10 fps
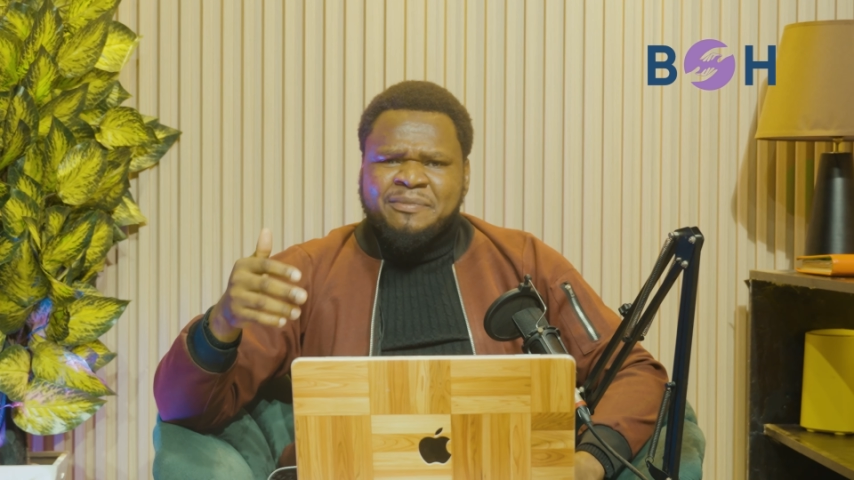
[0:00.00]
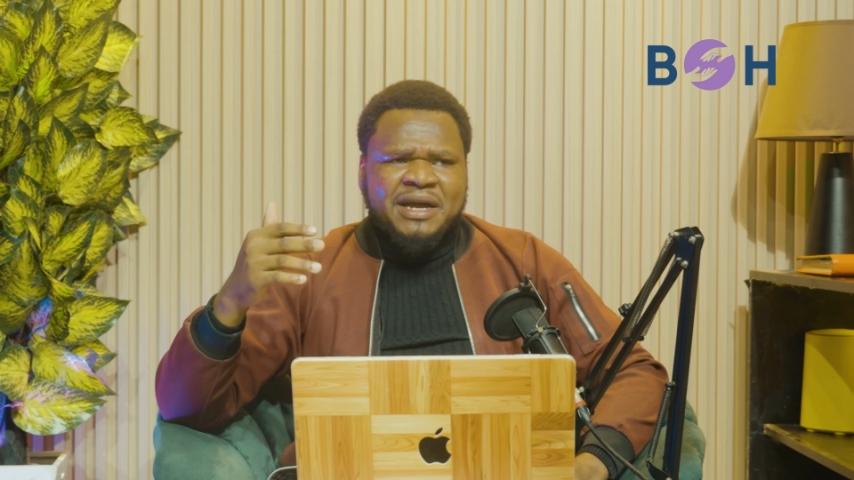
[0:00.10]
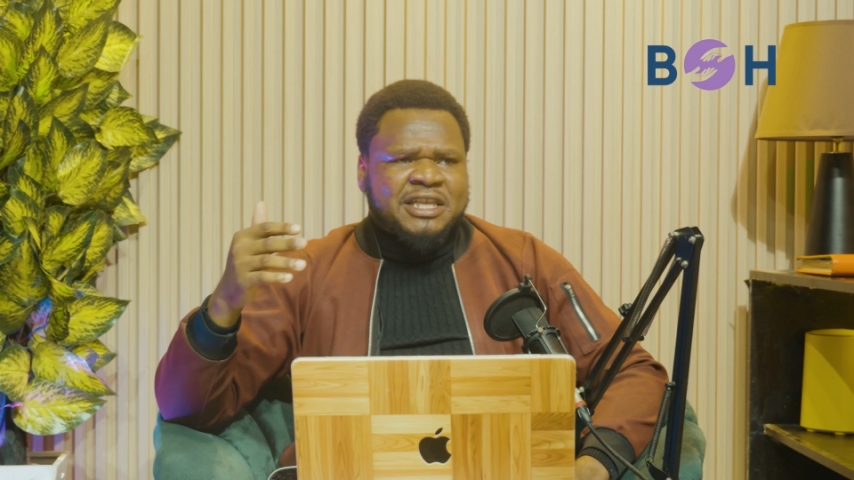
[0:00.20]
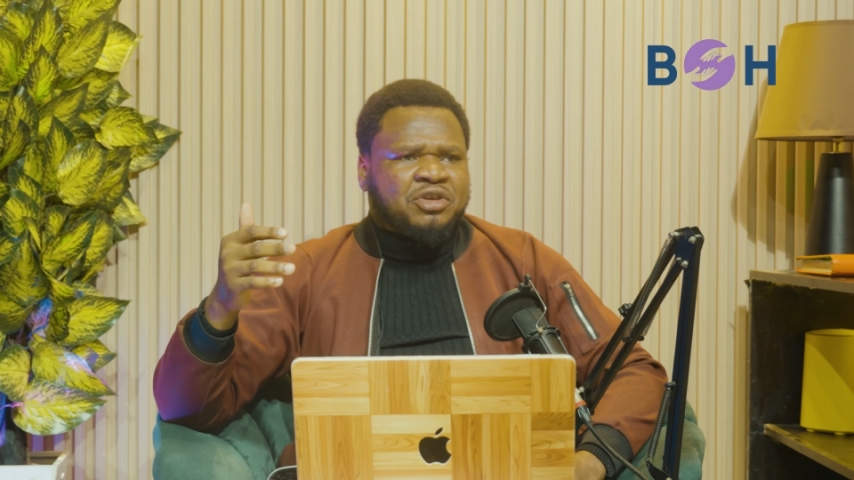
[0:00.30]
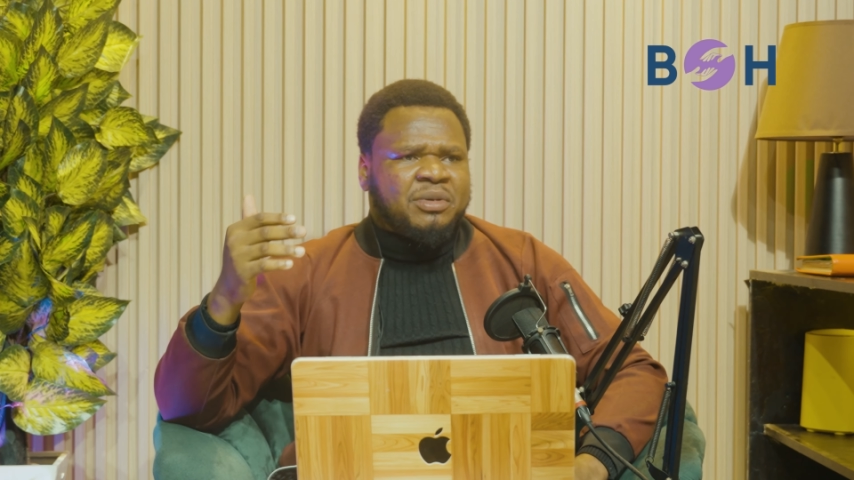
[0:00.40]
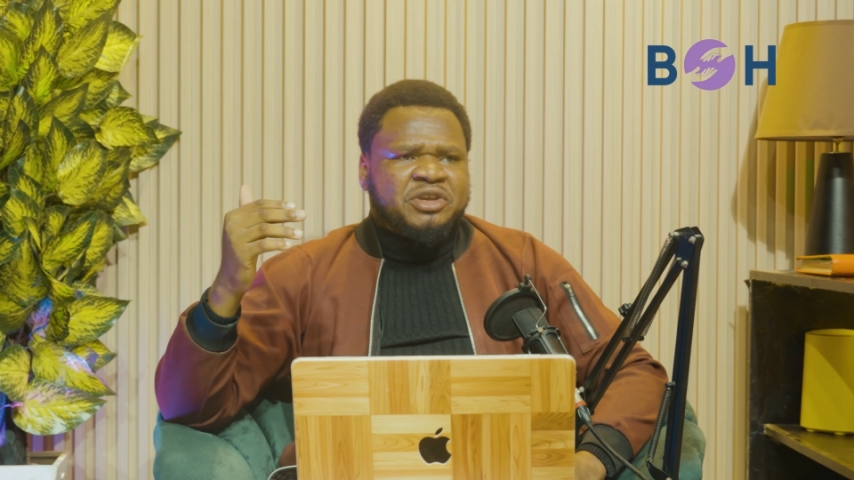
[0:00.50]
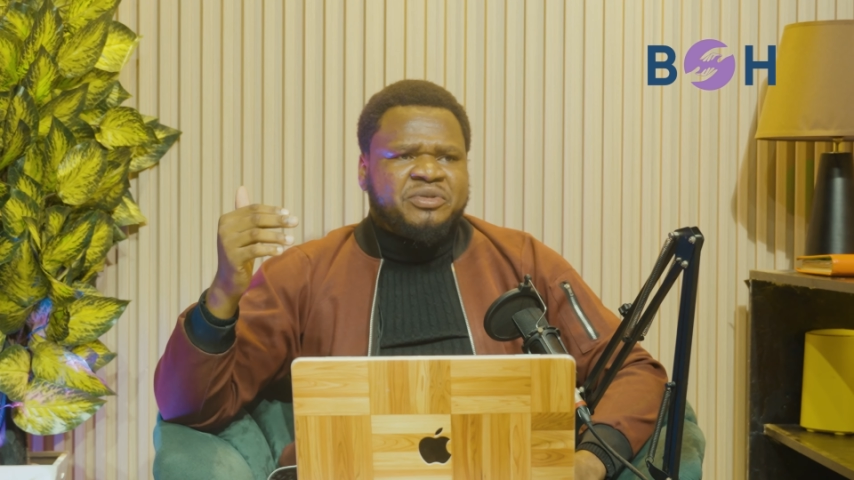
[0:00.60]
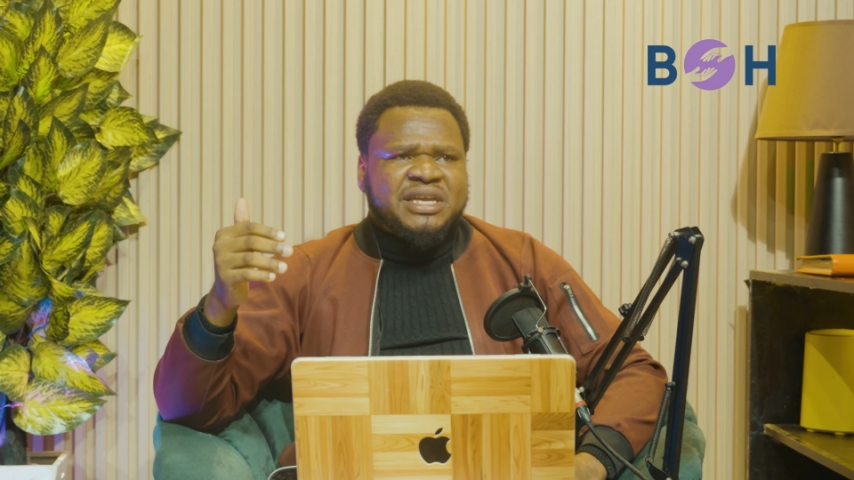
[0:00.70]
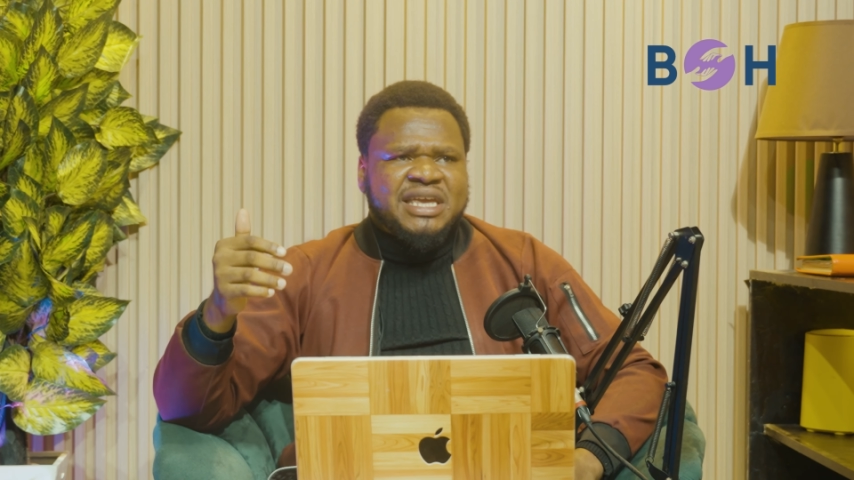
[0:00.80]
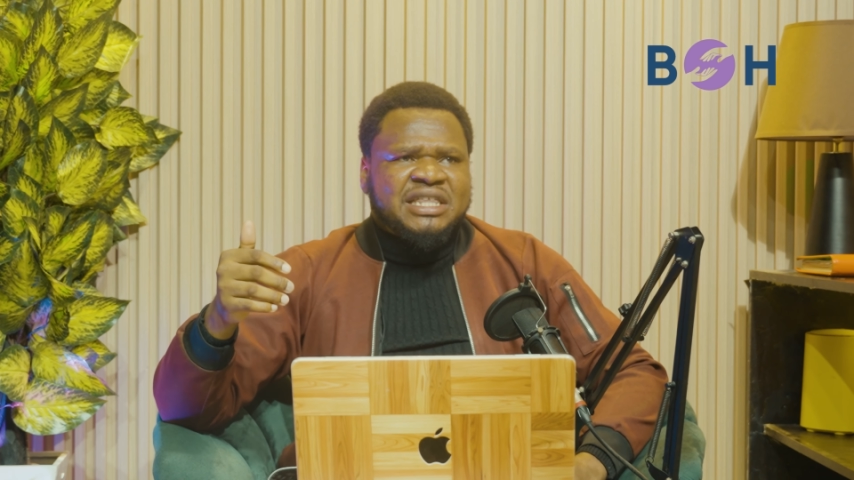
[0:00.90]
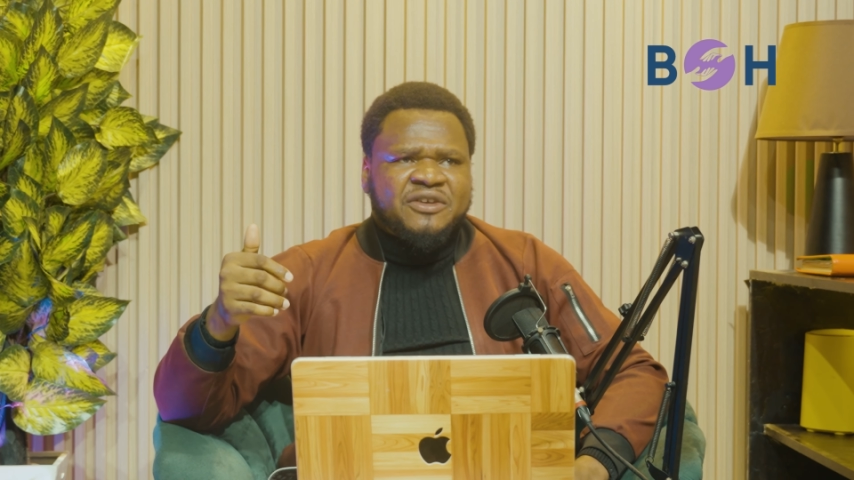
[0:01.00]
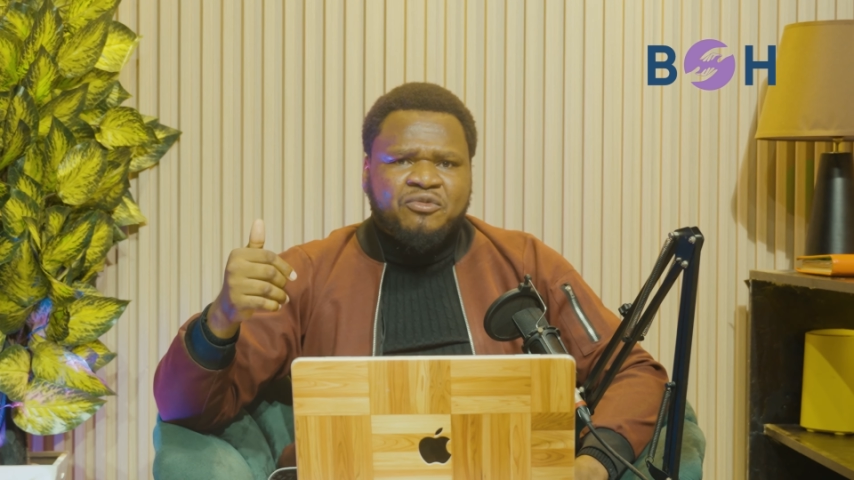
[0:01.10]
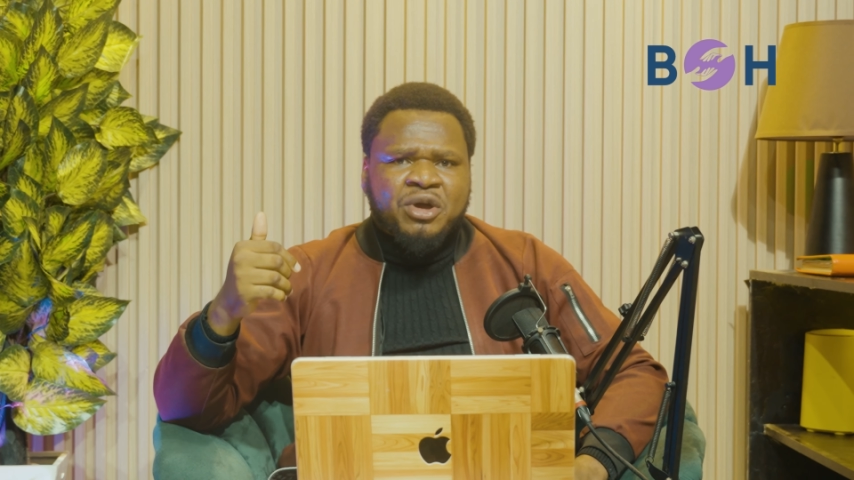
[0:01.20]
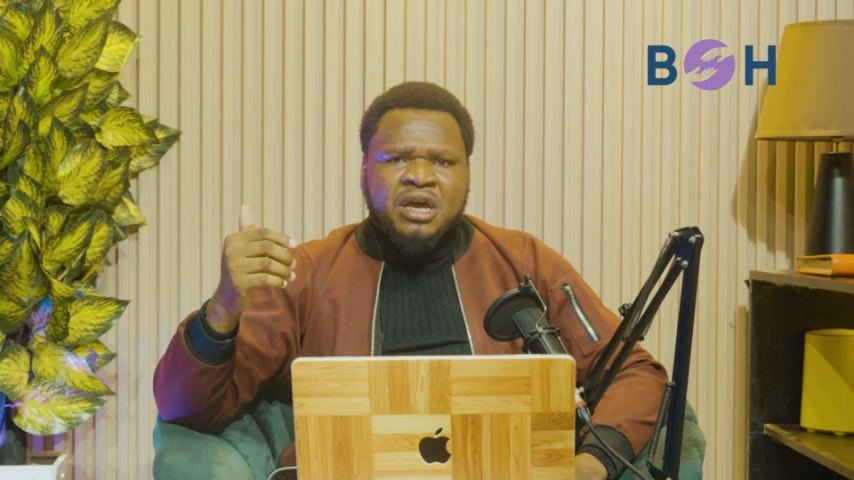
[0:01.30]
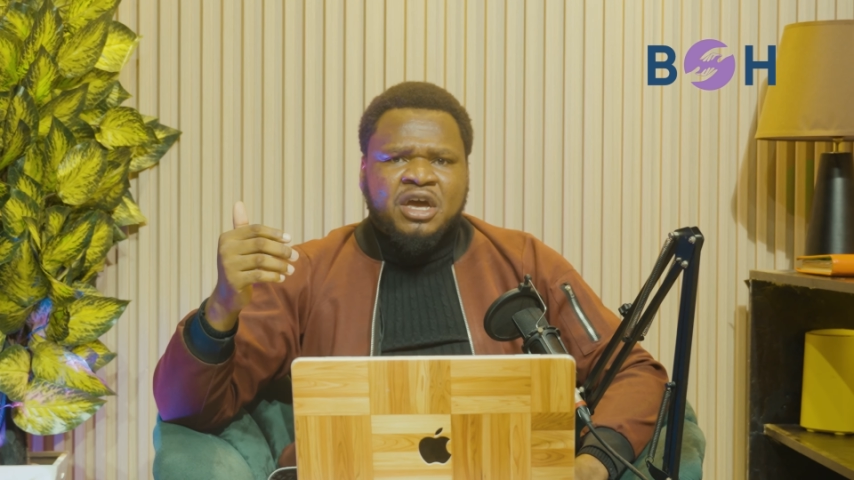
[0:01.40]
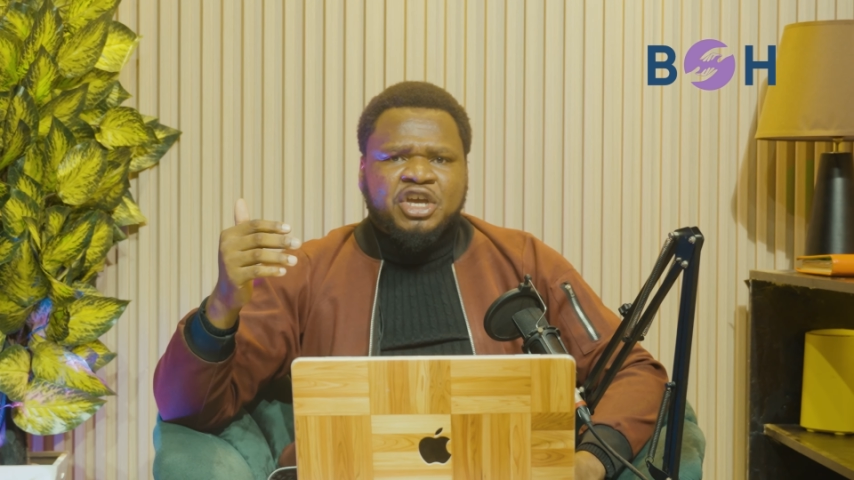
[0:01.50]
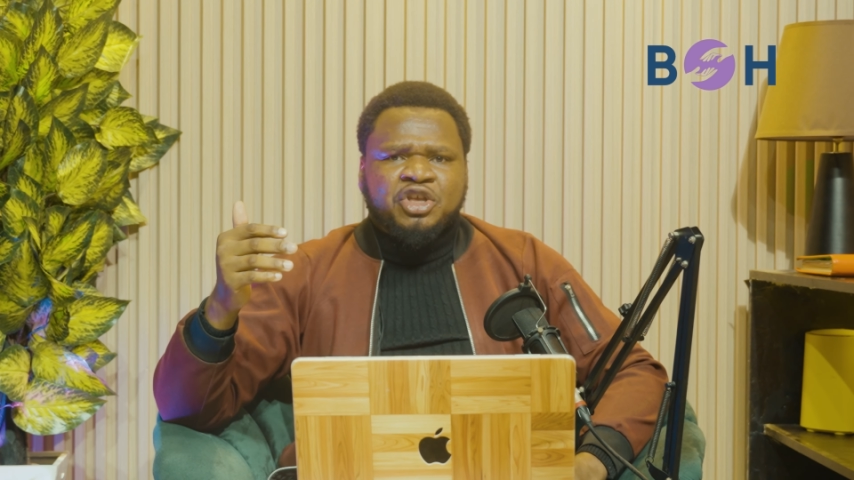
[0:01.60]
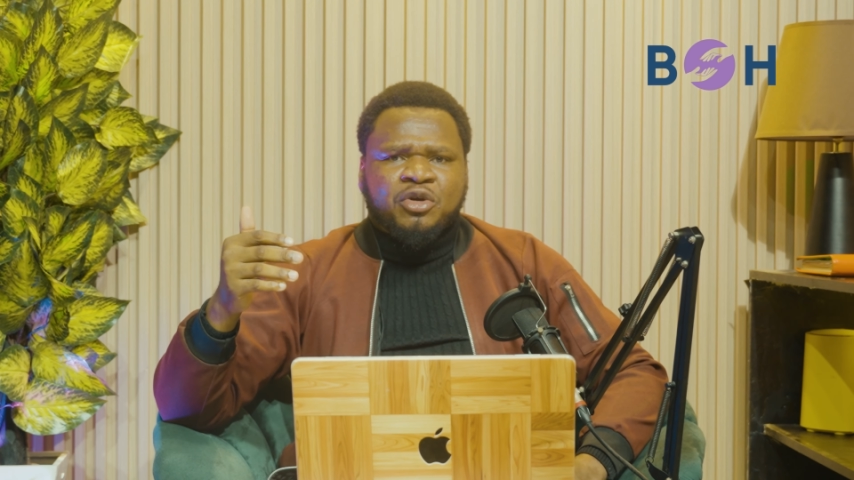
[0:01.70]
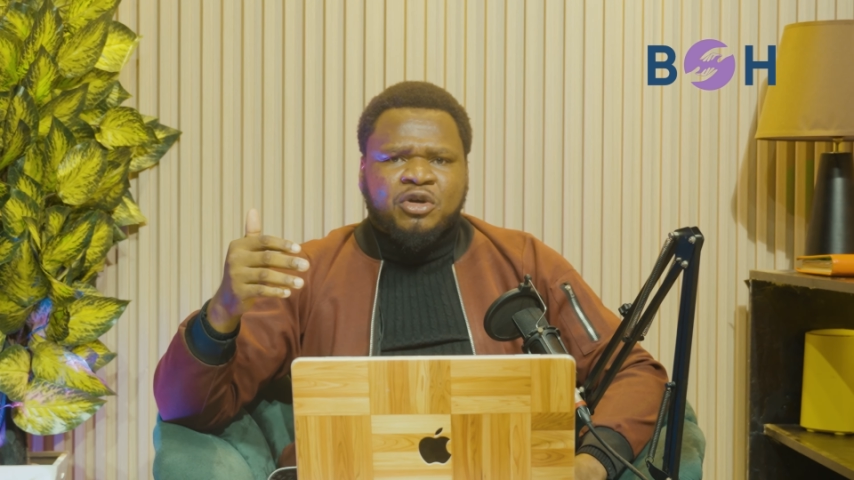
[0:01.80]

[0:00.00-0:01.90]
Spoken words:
Back then, nobody really cared if you were